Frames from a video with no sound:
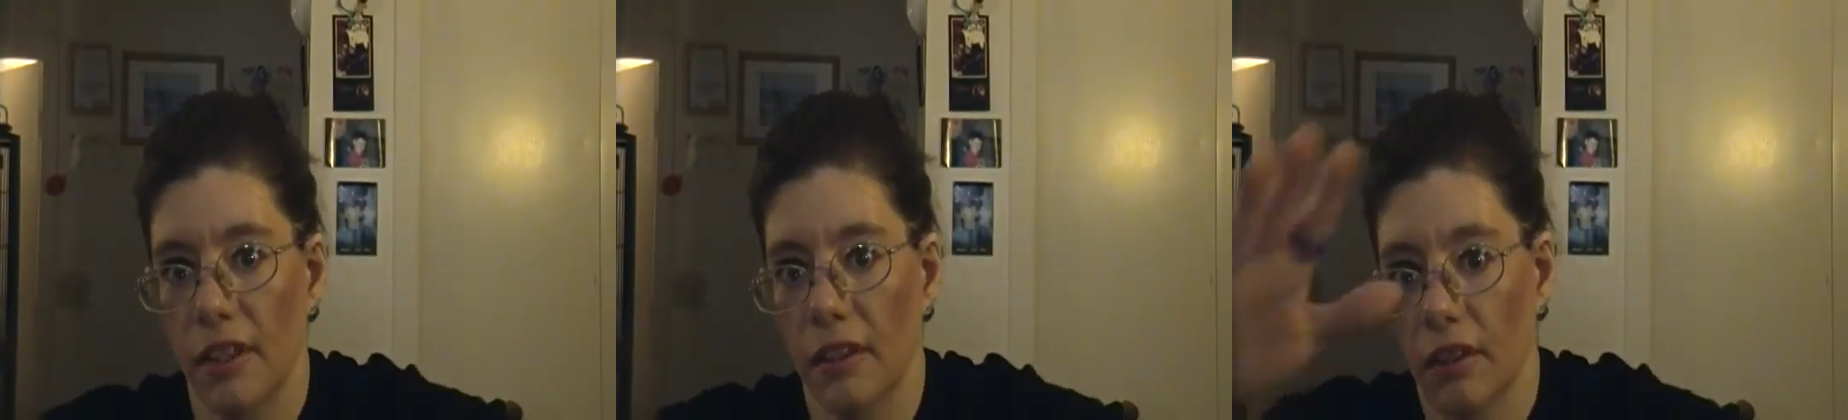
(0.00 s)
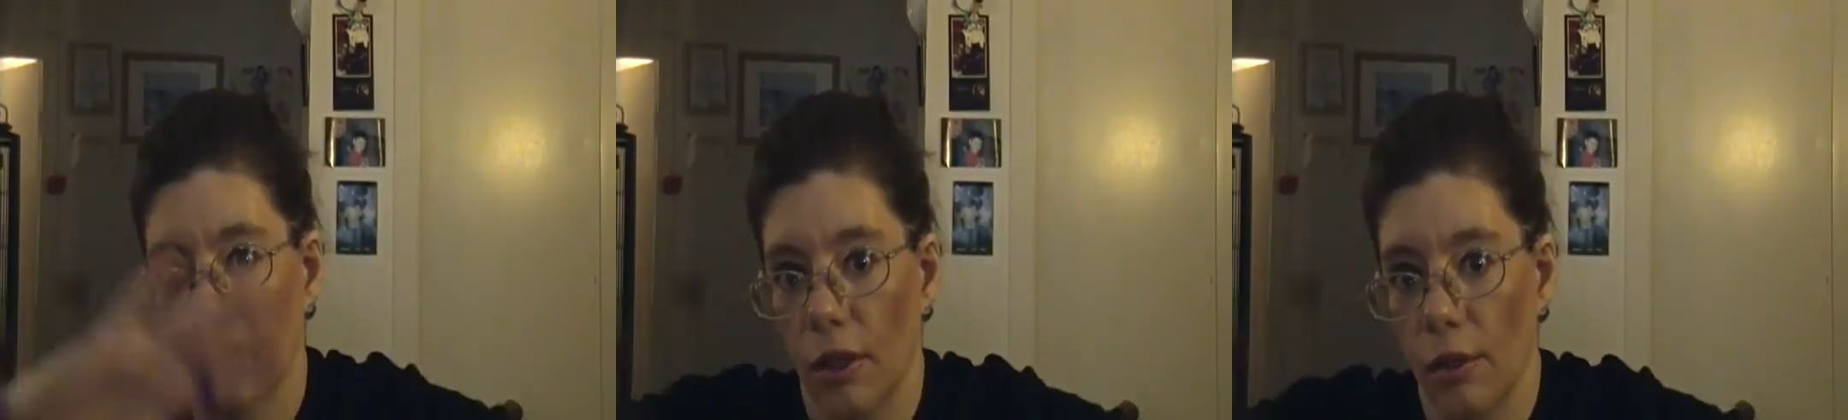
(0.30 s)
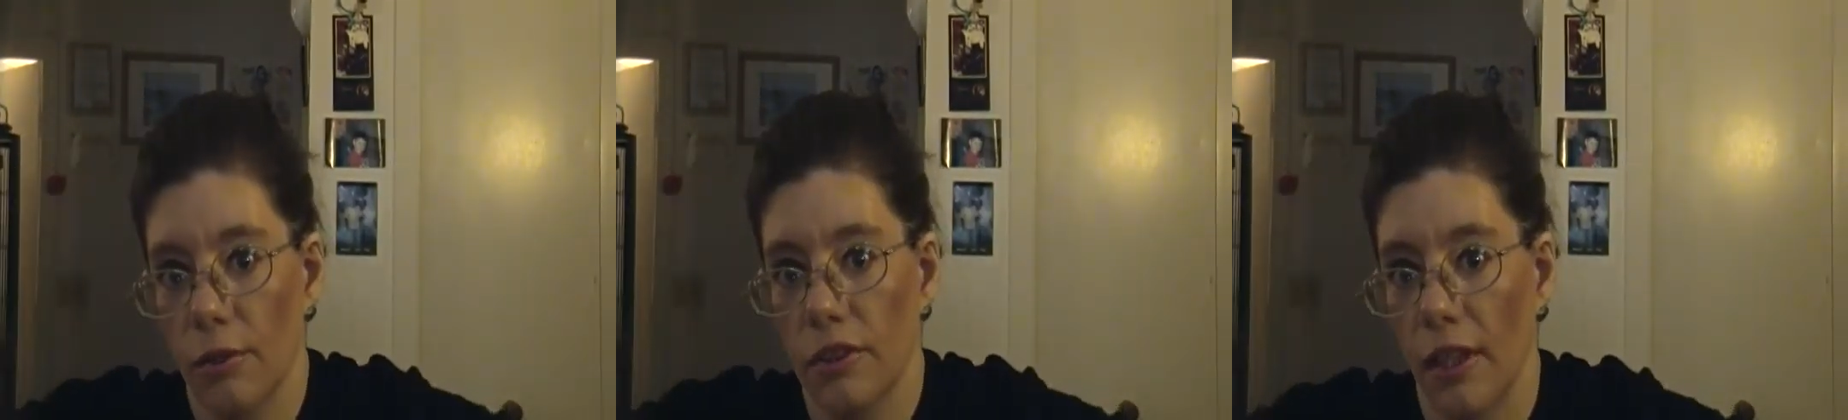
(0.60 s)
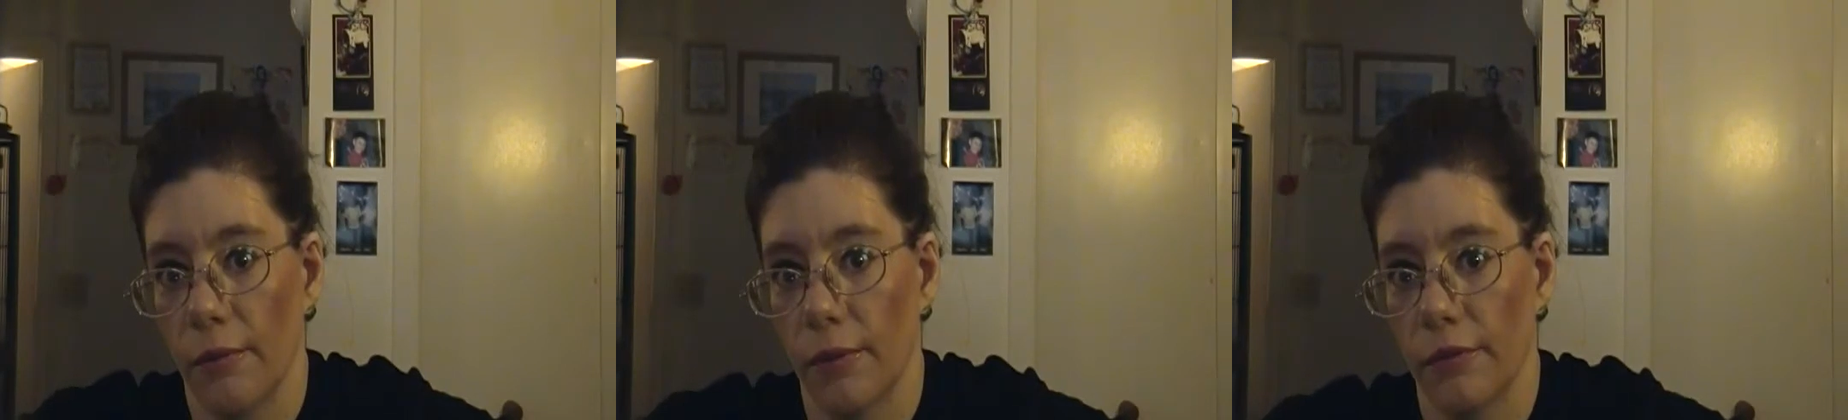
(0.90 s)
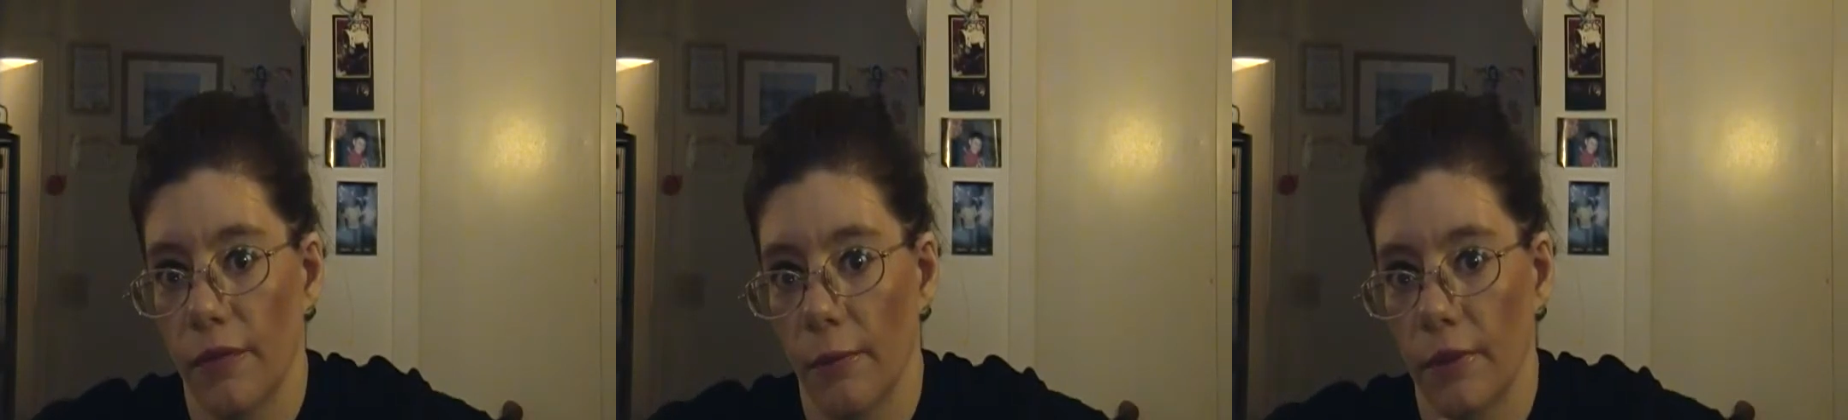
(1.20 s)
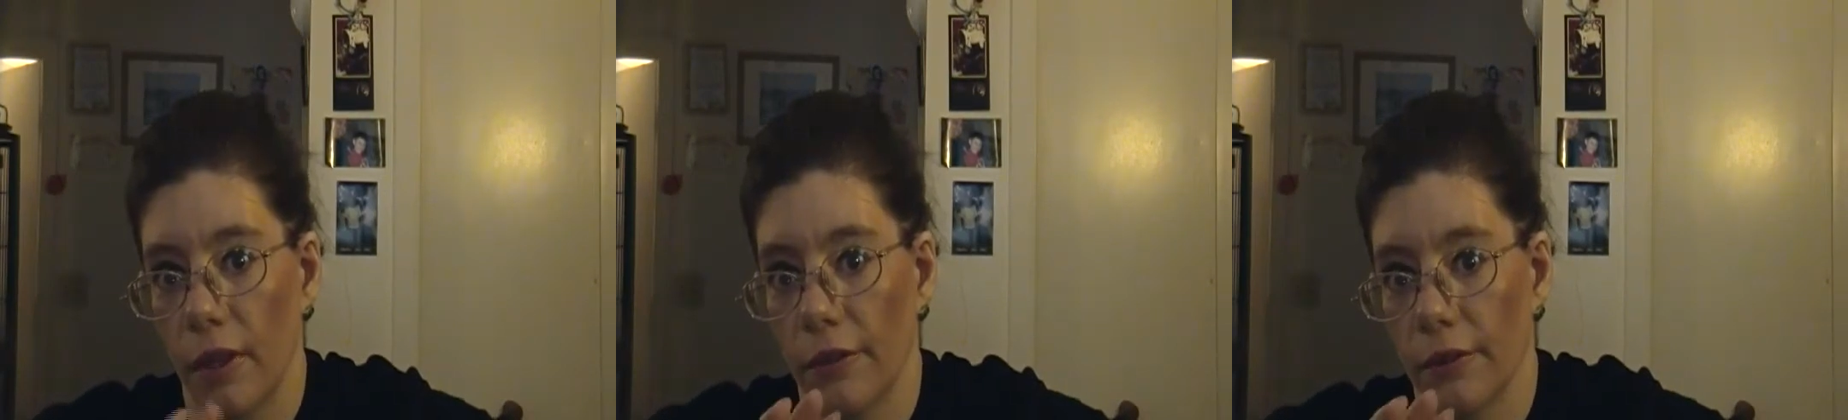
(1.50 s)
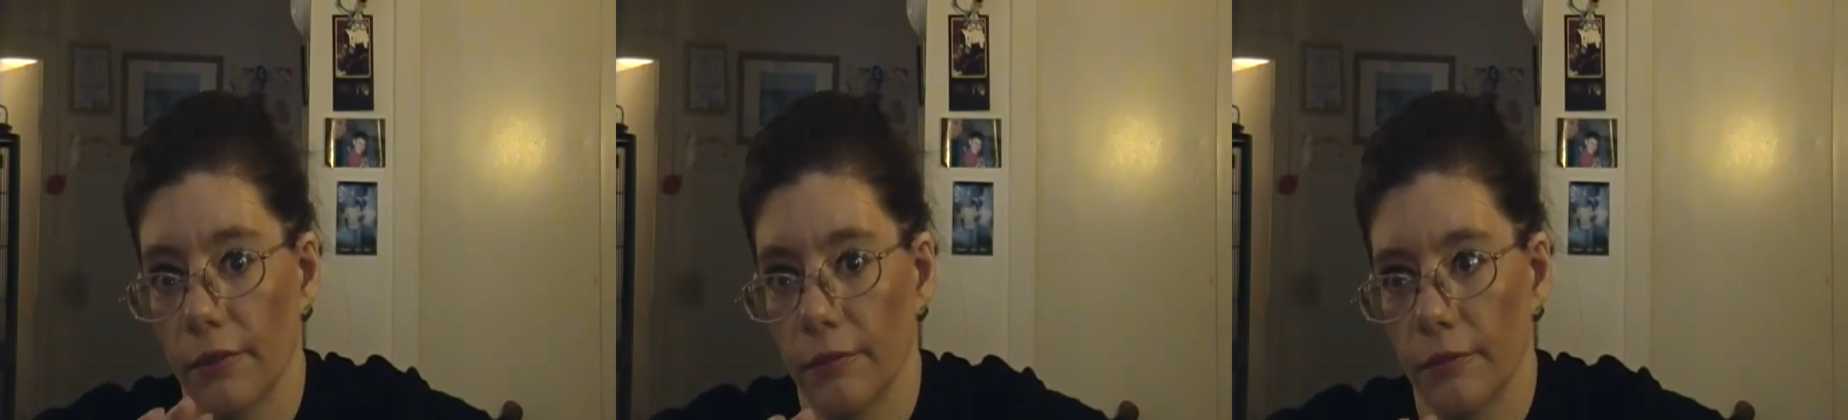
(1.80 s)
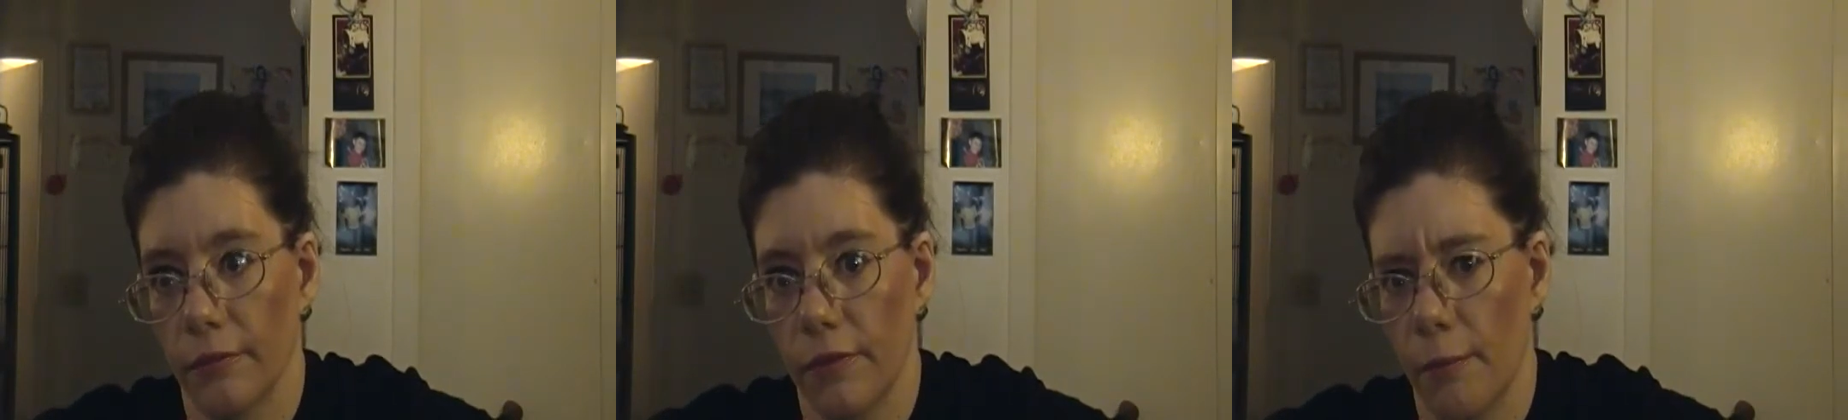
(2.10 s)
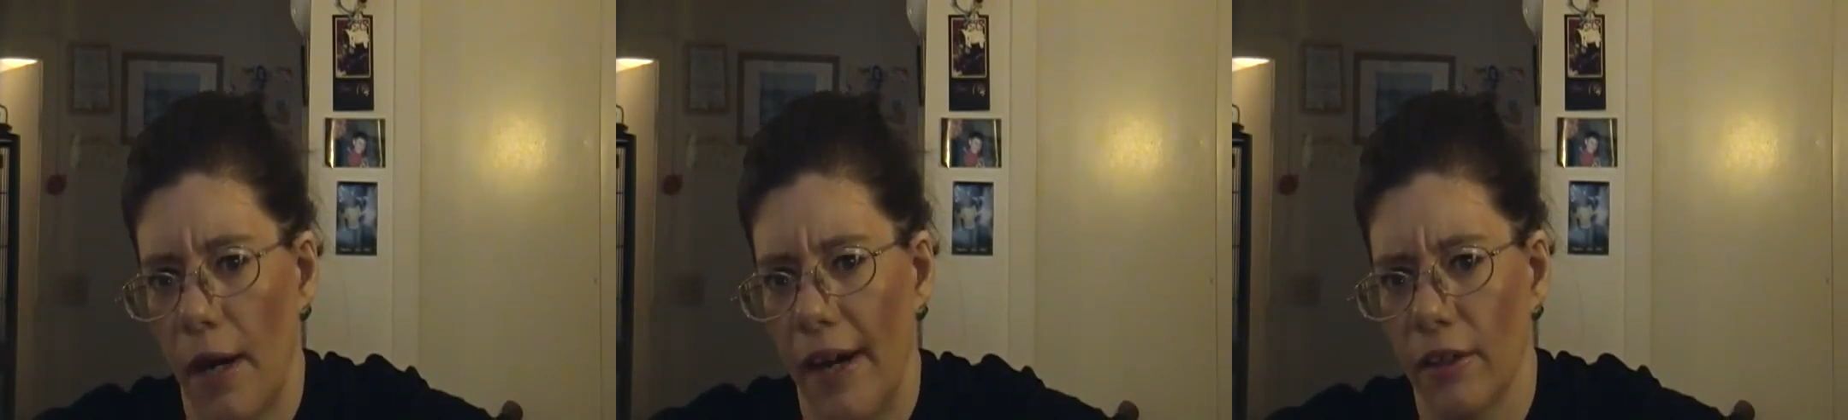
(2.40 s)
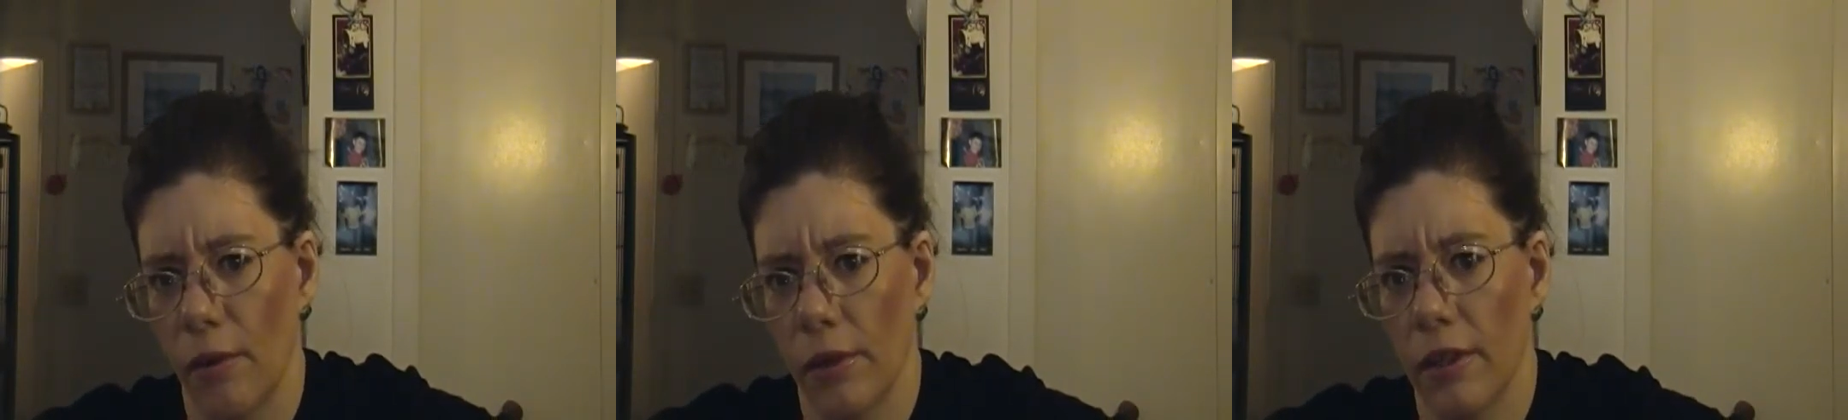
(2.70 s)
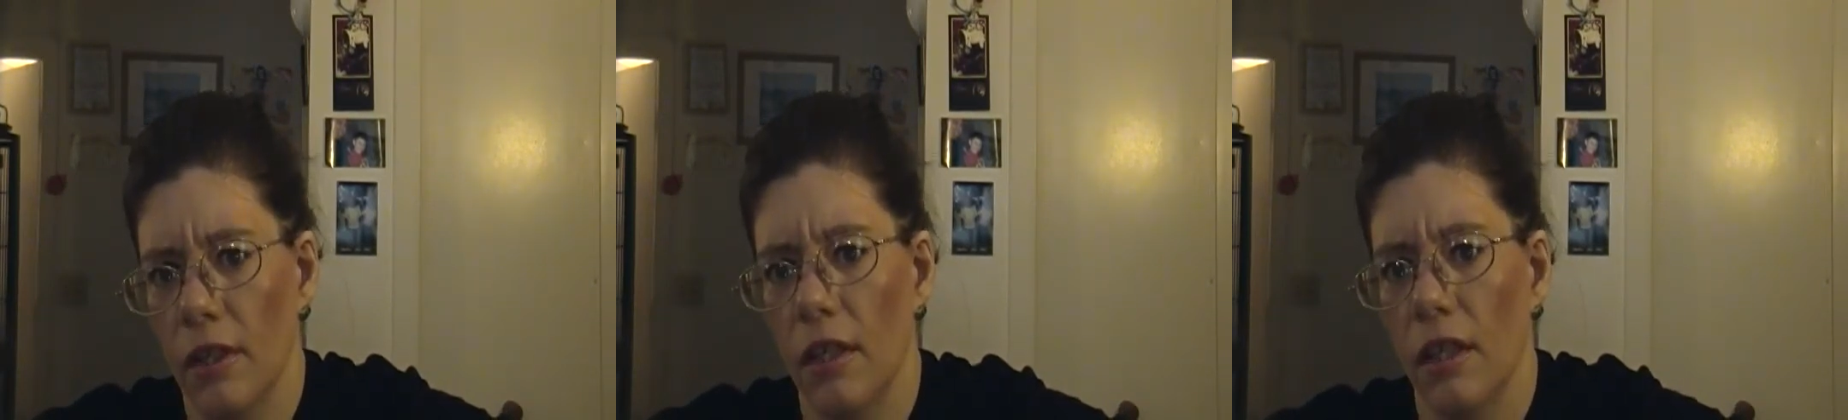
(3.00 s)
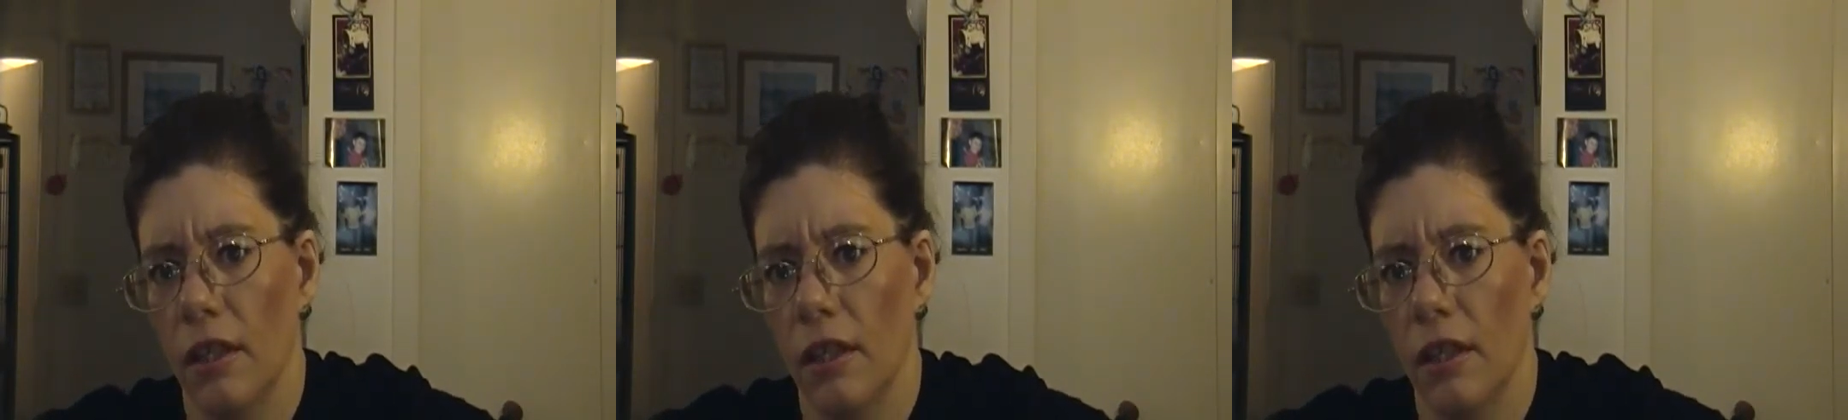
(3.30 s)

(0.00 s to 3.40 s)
in and close that were from another, from Bioré